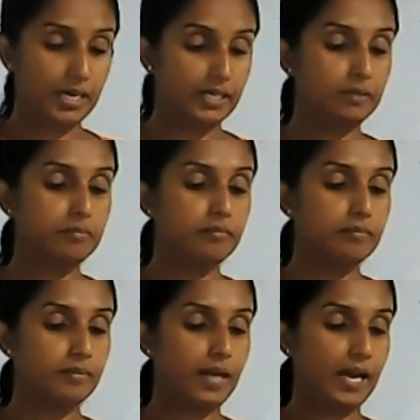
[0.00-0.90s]
atom
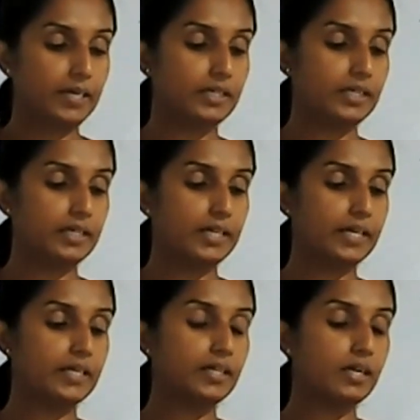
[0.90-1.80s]
and
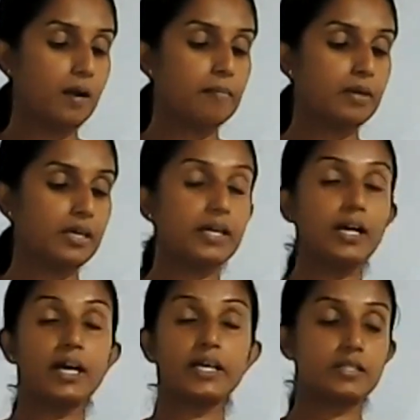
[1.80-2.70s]
containing carbon and
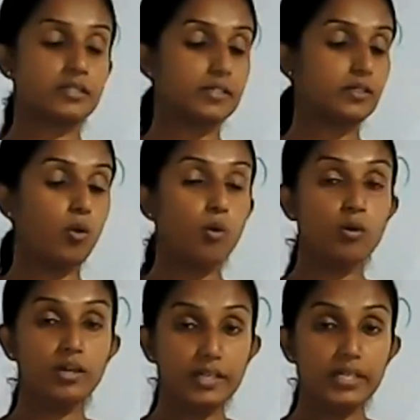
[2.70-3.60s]
hydrogen
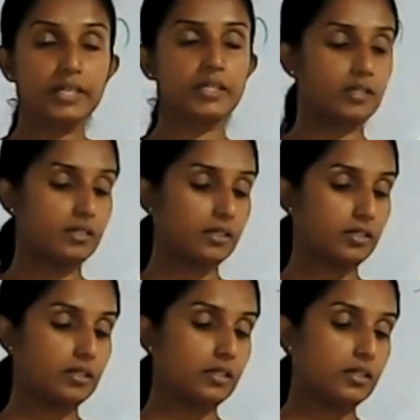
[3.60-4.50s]
only.
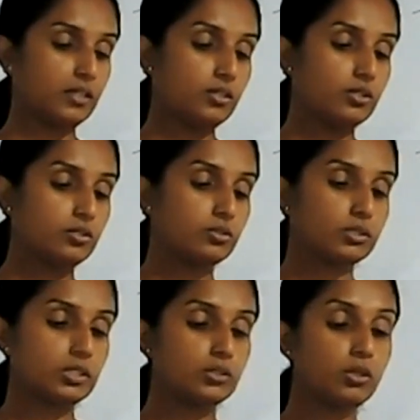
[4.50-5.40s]

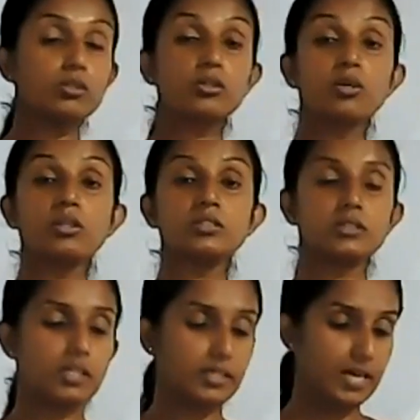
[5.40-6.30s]
Draw the dot
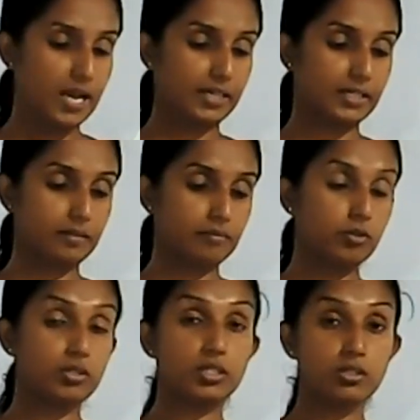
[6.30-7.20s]
cross diagram,
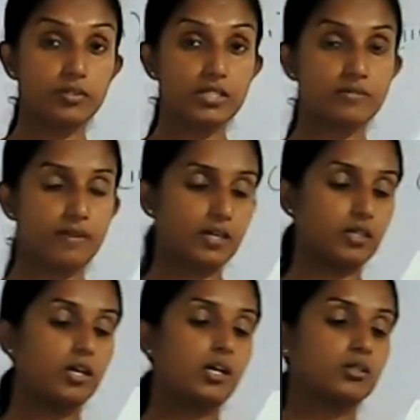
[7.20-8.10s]
not the Lewis
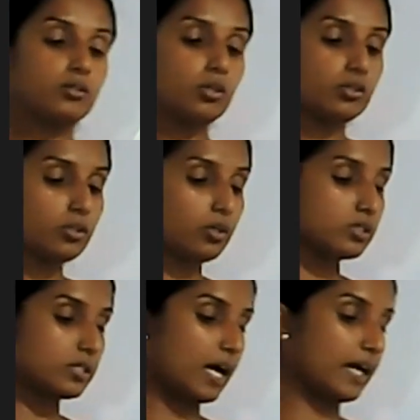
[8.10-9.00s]
one. Dot
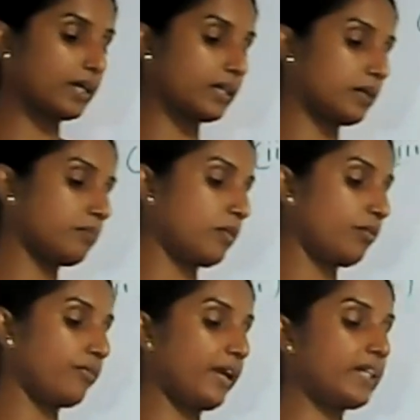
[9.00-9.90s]
cross diagram
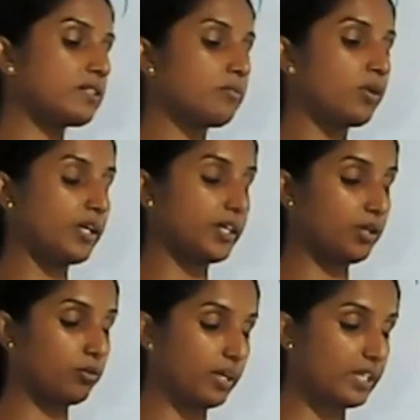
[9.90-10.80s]
of X
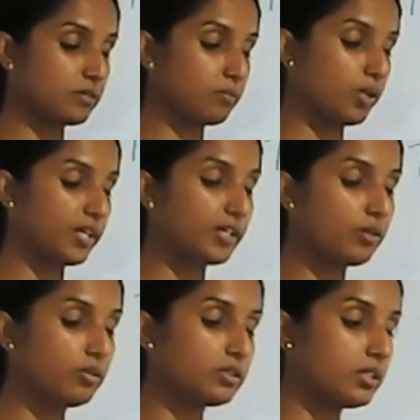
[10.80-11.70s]
molecule. X
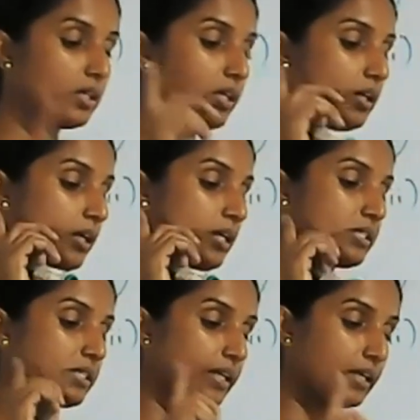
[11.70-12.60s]
molecules,
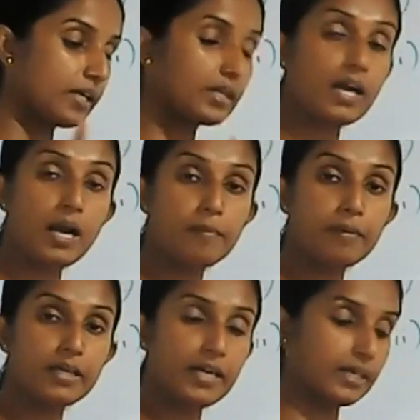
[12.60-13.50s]
single
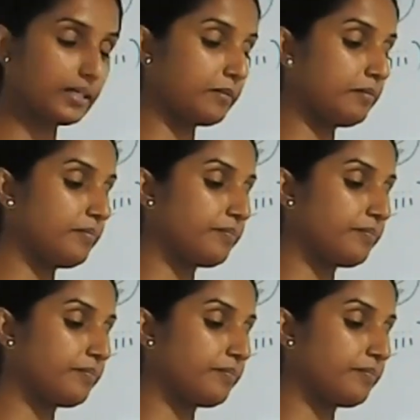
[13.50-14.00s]
carbon atom